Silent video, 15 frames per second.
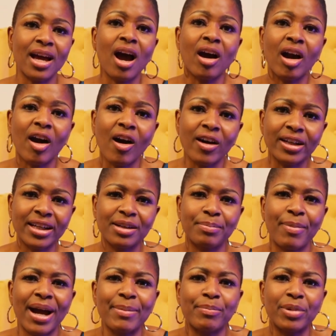are guarded
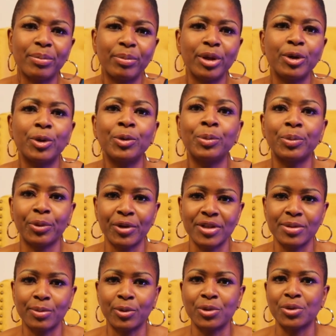by biblical
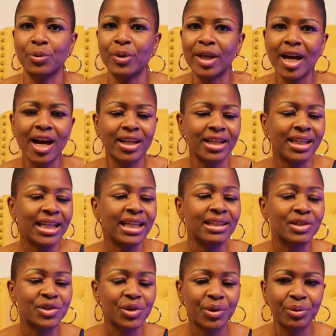principles regarding
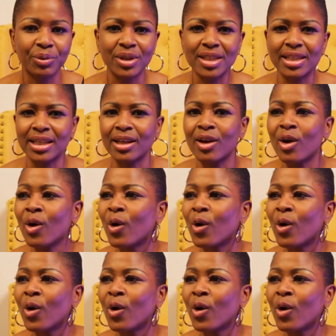integrity,